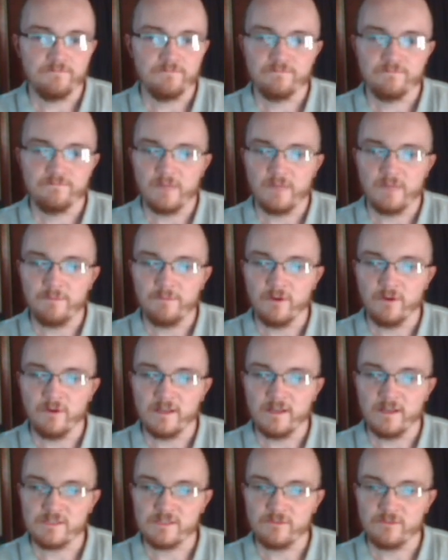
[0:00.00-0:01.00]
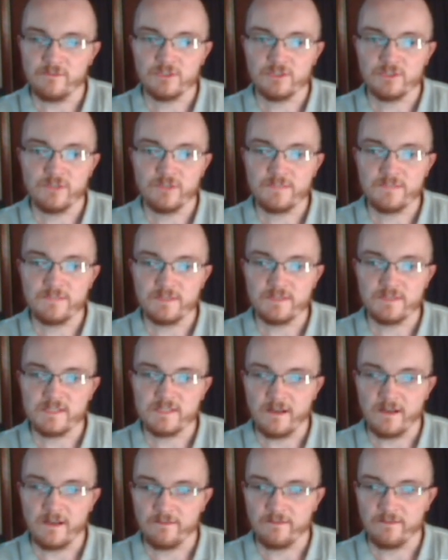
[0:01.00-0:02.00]
My opponent has no other choice but to
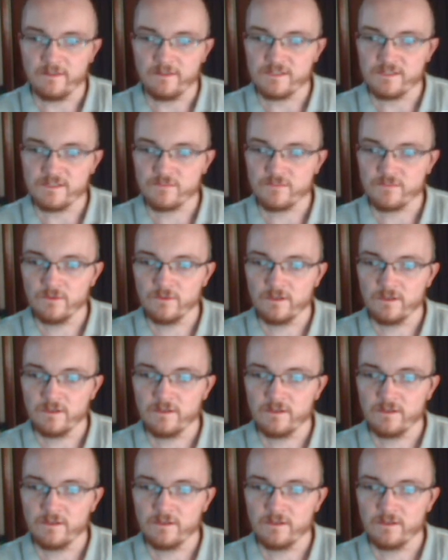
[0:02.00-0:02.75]
sacrifice his rook.